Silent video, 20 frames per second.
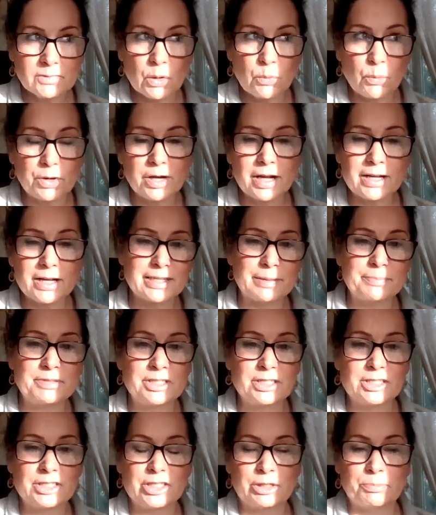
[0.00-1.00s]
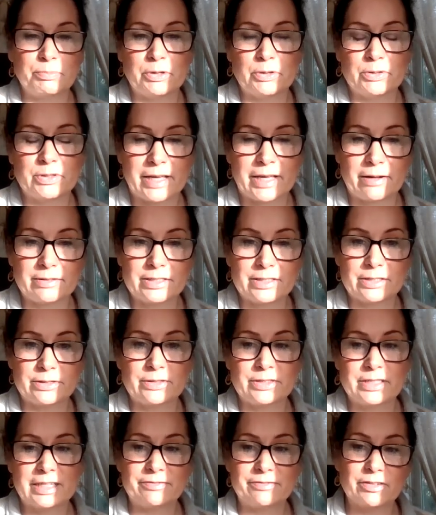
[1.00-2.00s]
we're not substance abuse
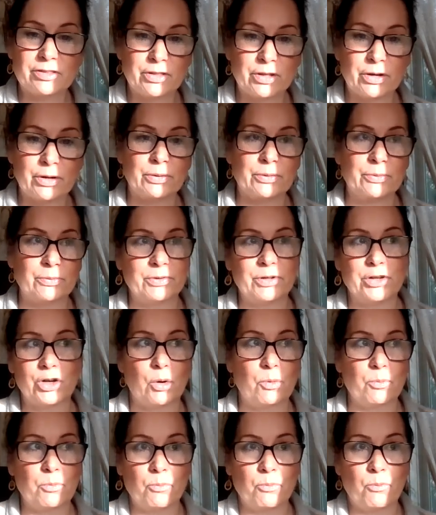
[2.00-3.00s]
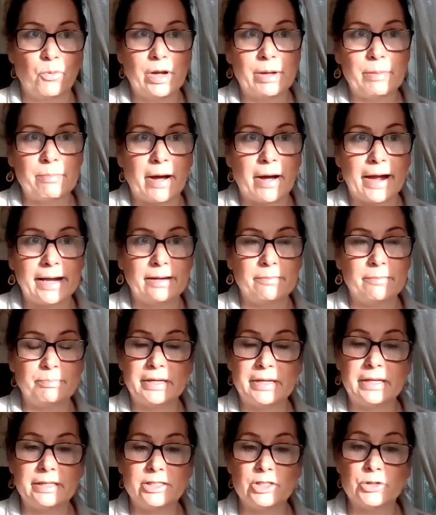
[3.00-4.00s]
counselors, even though, we might
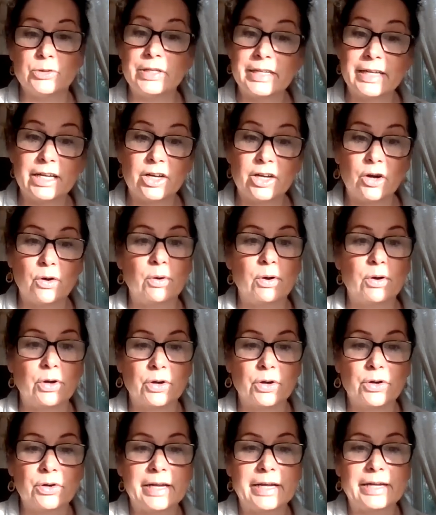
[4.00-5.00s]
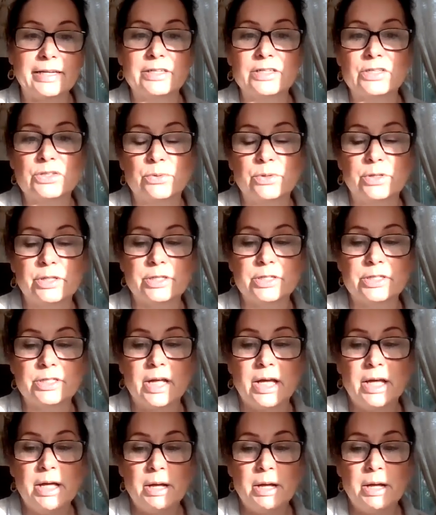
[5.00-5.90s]
be treating co-occurring disorders.